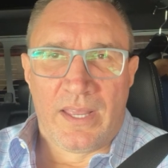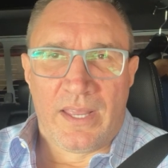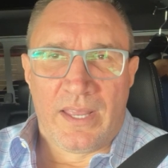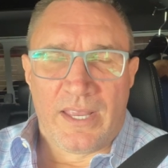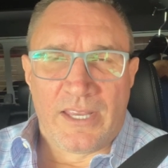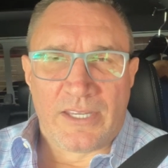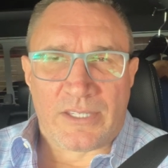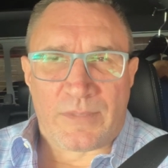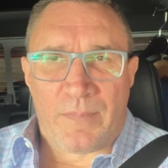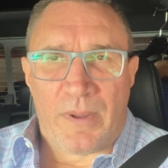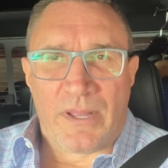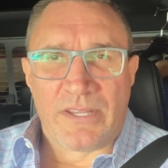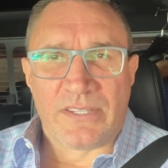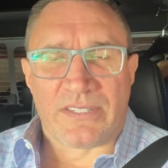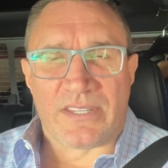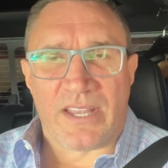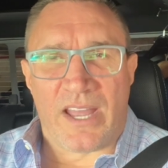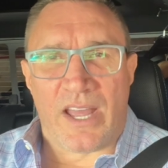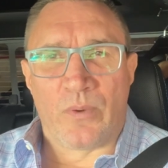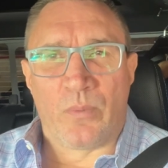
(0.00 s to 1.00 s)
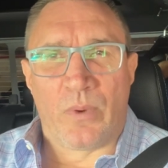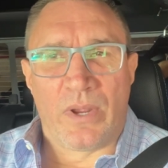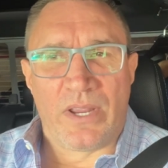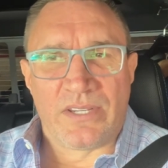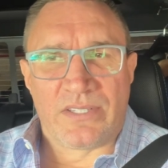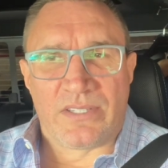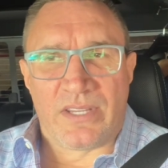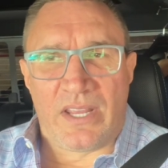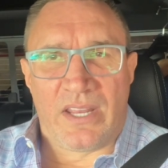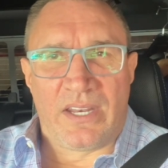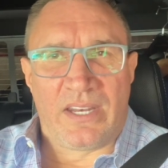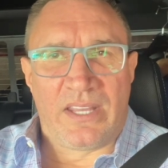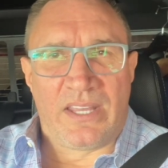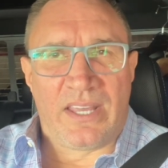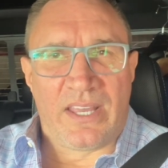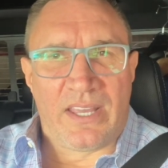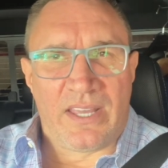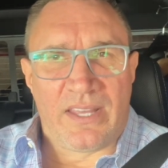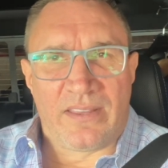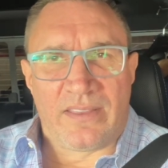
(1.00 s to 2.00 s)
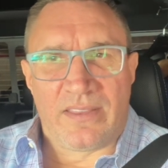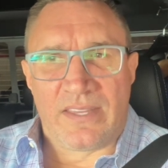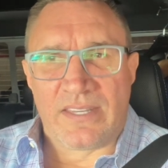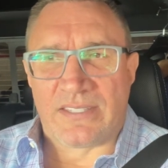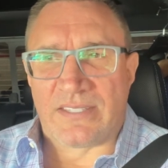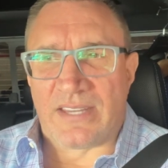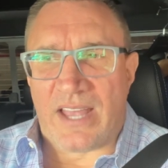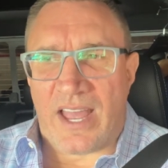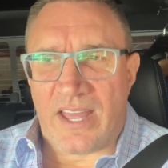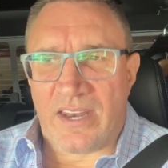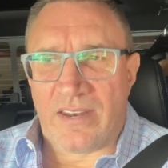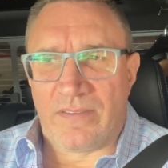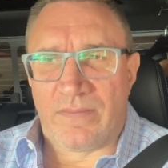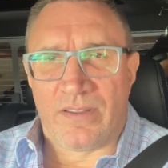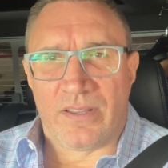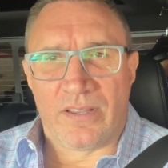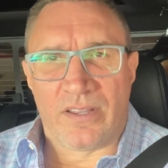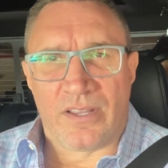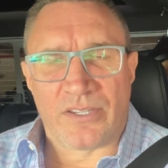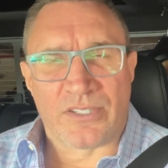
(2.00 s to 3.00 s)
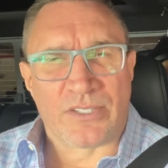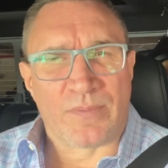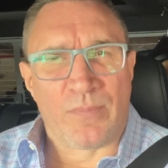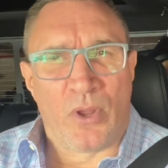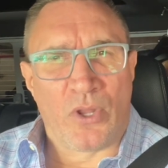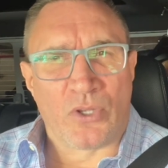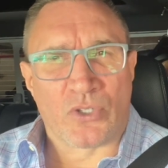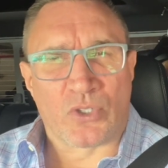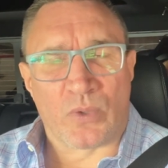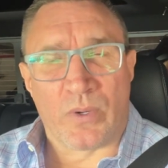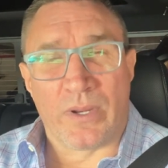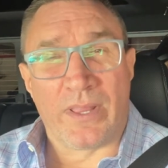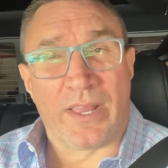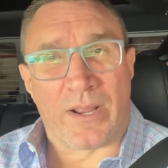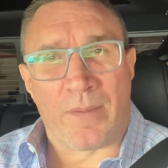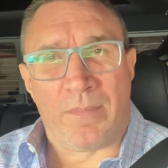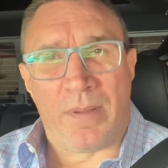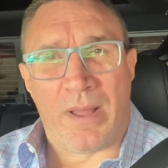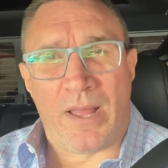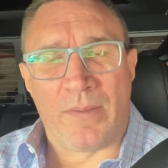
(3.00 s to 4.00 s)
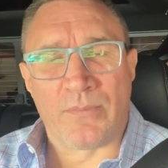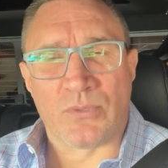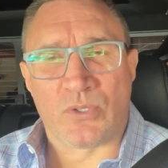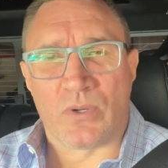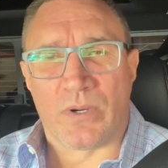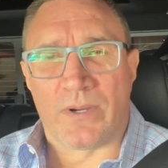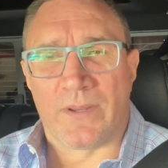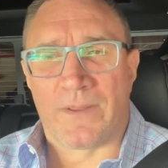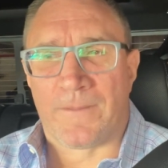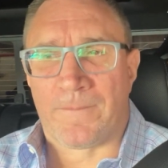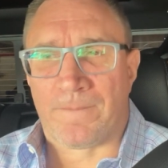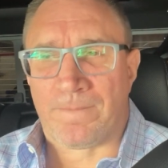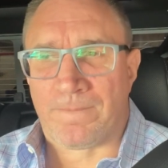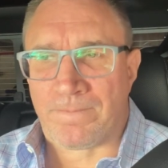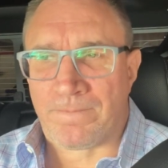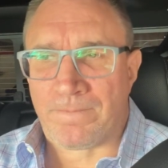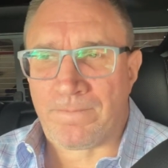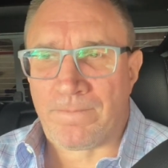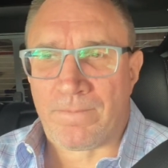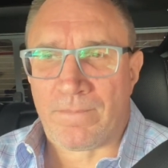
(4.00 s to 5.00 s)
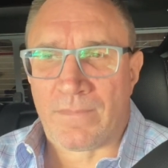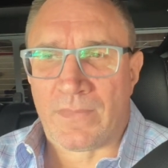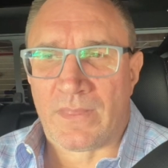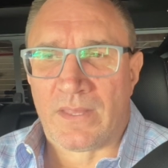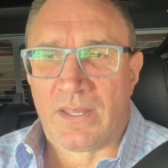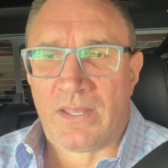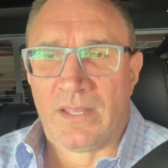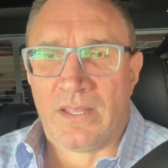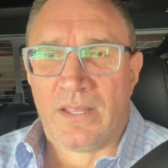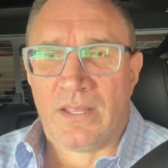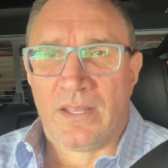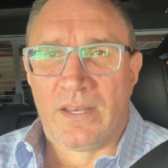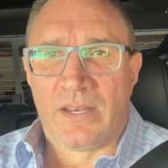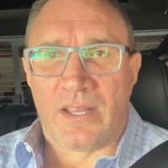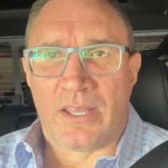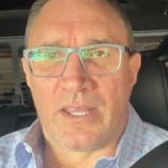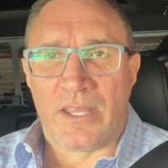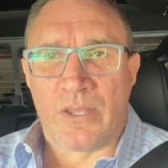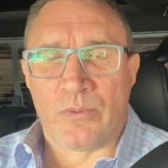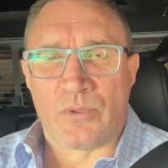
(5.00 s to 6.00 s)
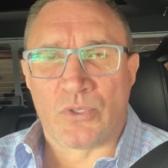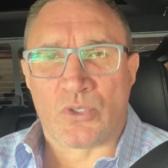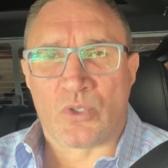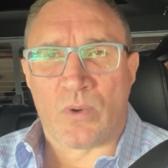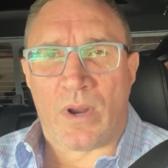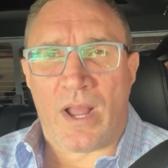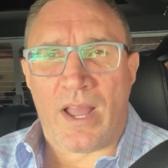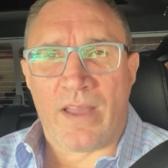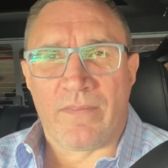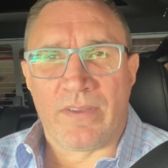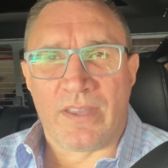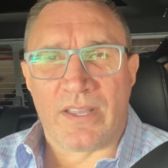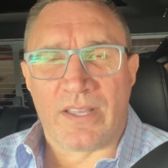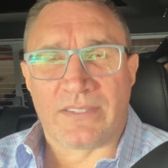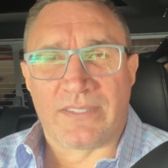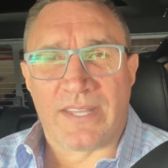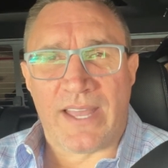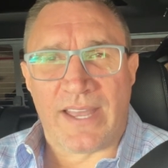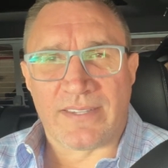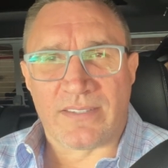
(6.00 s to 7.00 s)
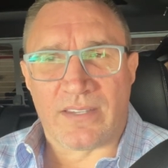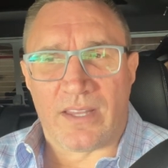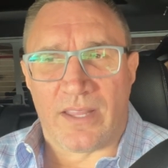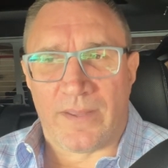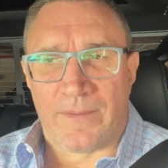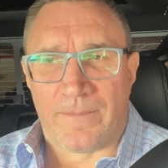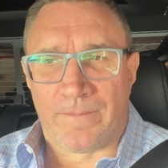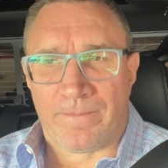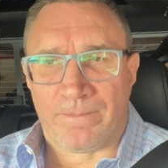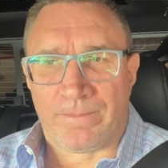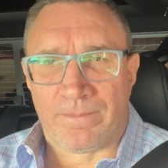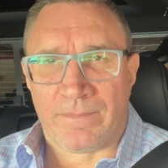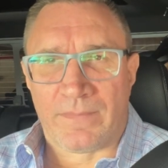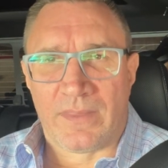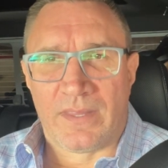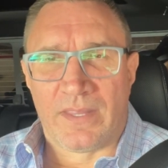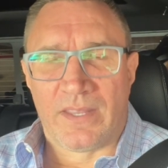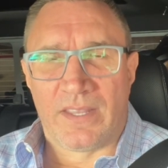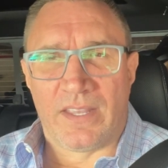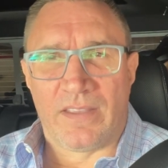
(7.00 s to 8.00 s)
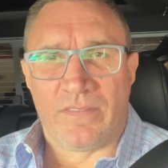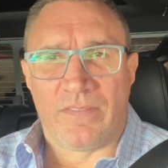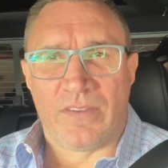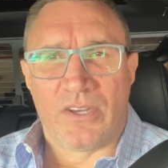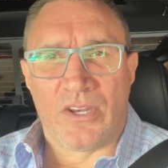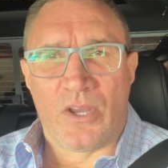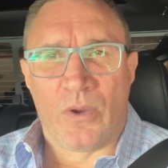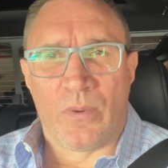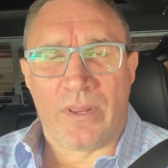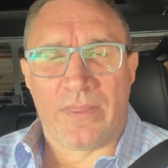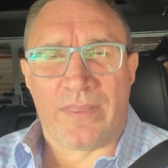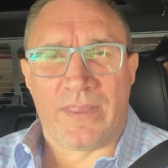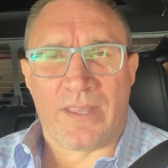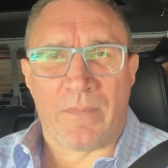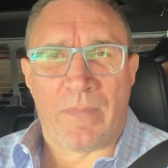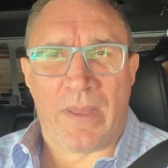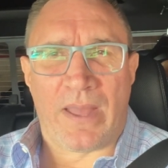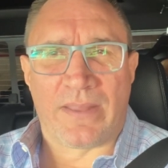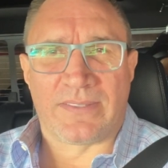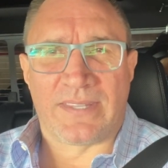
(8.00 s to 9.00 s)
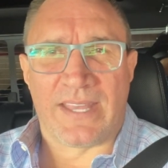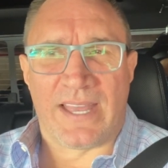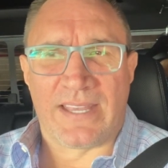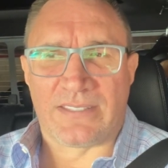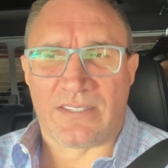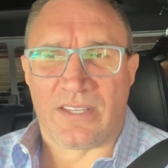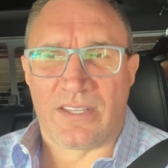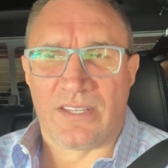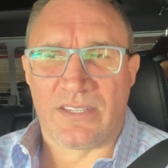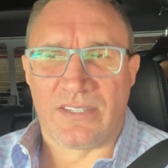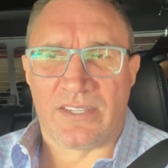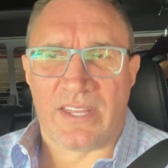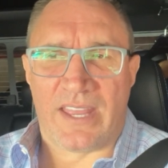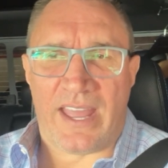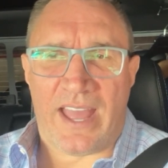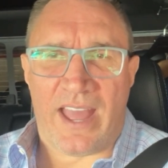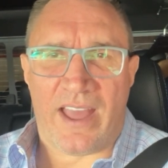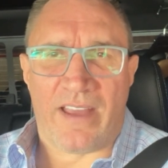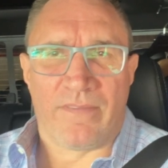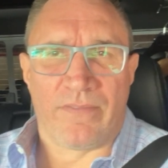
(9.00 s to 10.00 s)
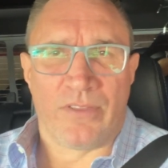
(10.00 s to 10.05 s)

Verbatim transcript: He spun sideways and he hit the side of a, a small tree, like a palm tree he was driving a Tesla. If you know anything about Teslas, they have